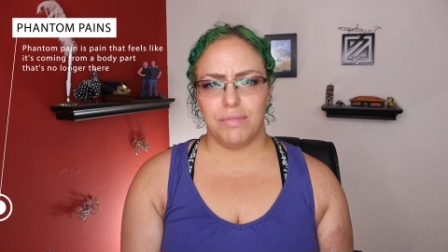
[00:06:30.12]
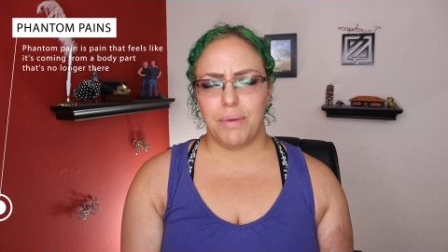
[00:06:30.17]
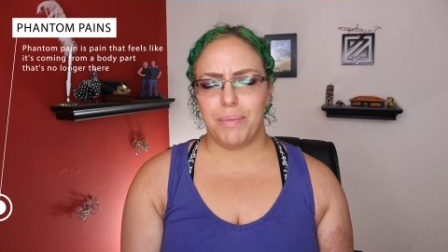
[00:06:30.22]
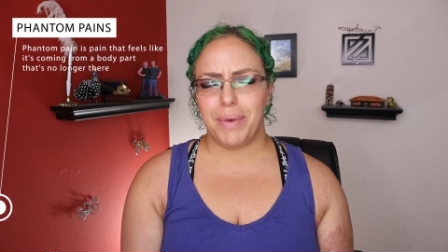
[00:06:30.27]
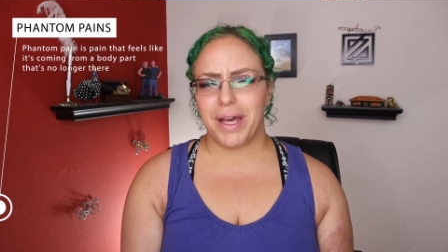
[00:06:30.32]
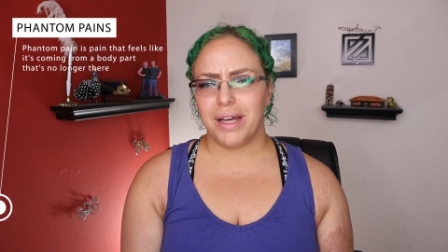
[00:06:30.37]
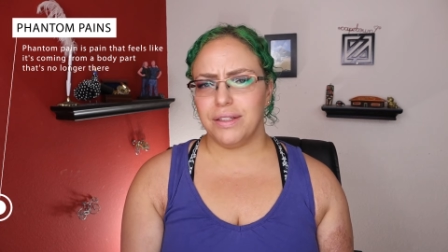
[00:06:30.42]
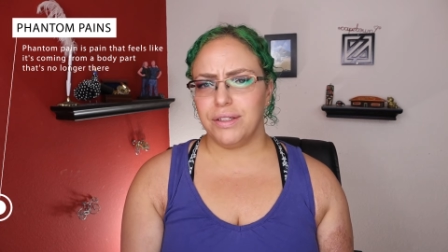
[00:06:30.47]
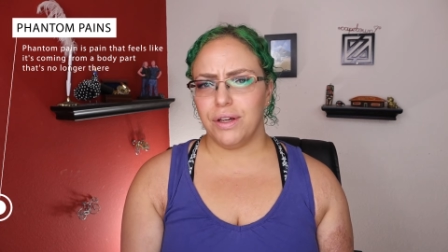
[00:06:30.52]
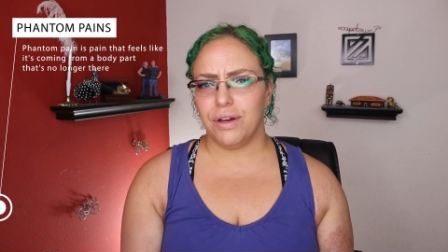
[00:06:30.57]

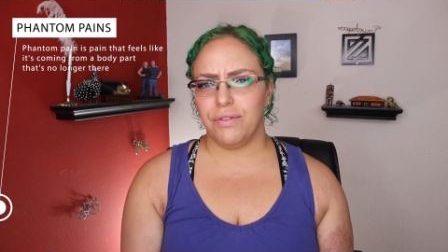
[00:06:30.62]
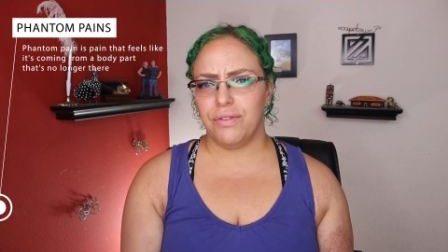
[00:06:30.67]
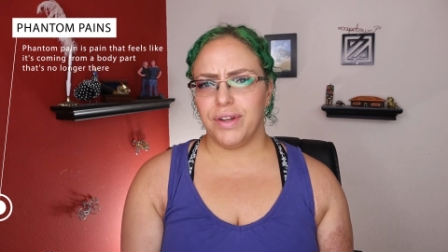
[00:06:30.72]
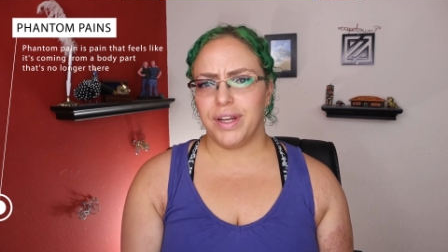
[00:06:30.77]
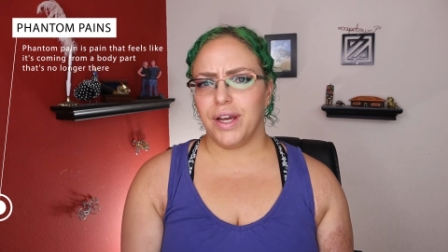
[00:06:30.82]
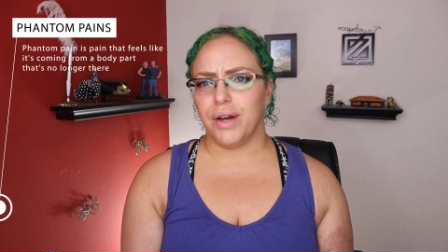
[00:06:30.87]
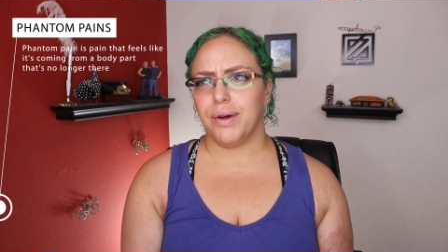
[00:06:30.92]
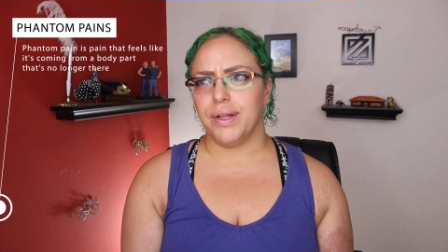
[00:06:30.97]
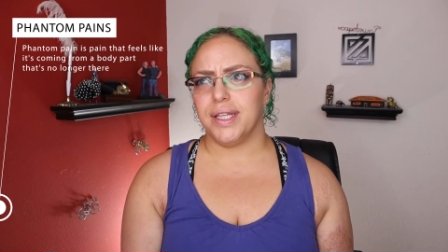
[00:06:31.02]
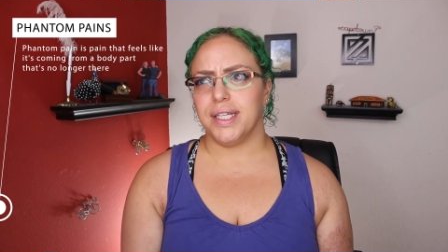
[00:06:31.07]
Maybe I'll do a
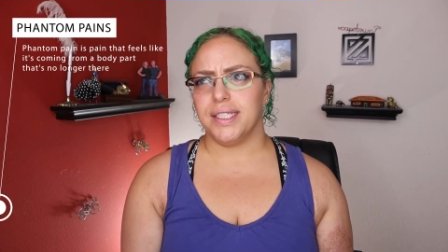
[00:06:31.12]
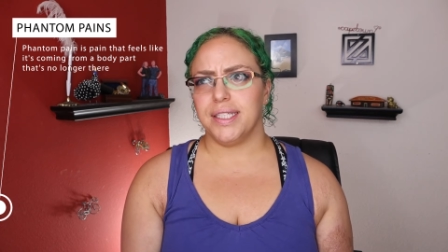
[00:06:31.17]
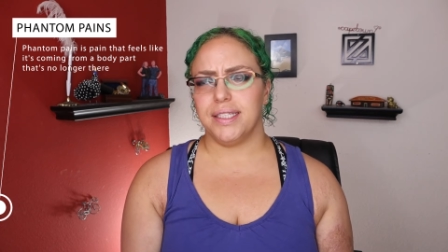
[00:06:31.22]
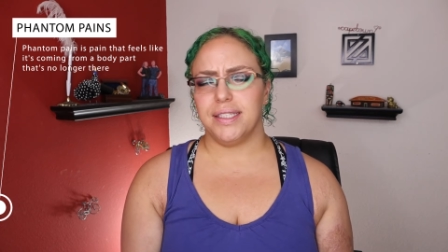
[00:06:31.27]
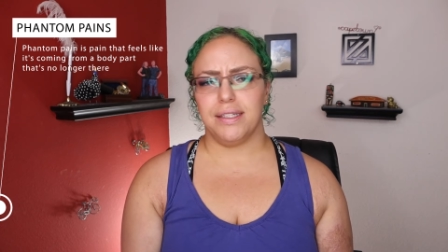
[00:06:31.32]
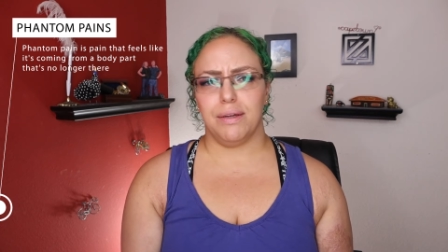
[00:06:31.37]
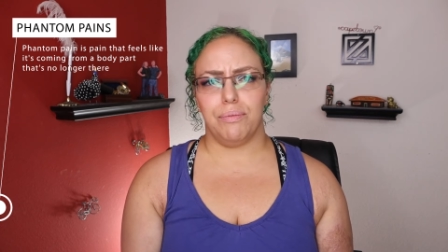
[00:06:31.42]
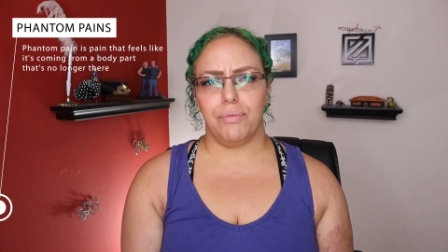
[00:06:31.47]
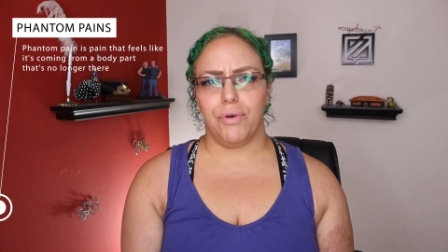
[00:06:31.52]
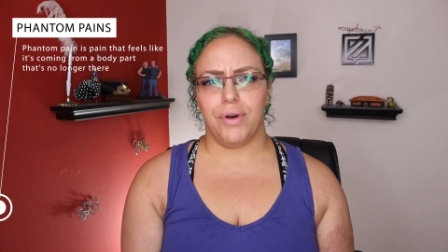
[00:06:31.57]
video on this at
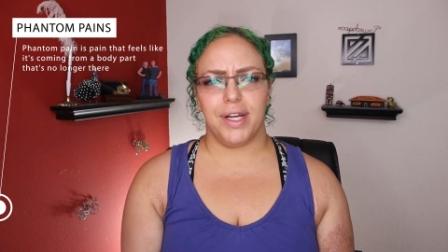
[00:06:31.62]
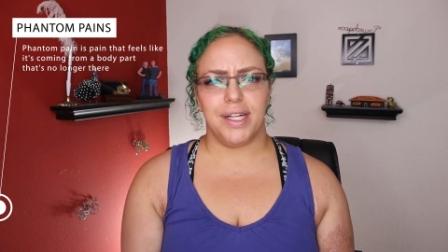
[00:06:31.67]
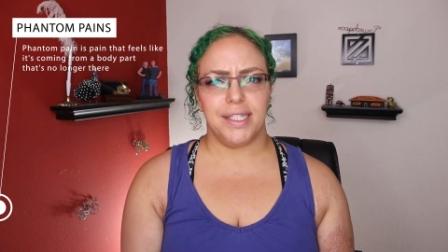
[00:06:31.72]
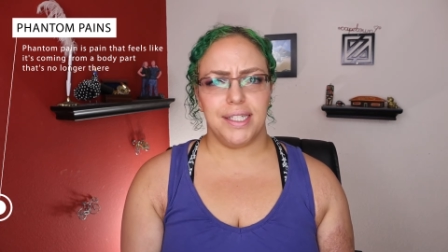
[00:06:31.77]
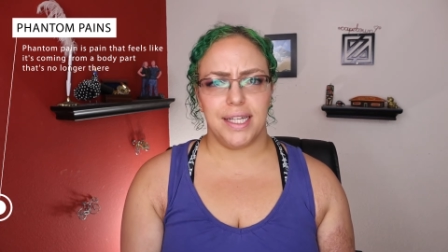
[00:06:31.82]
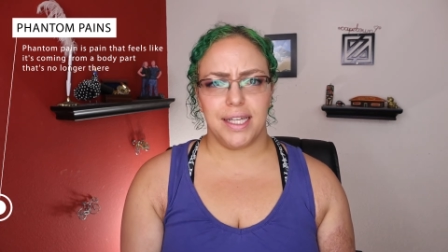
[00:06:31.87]
some point,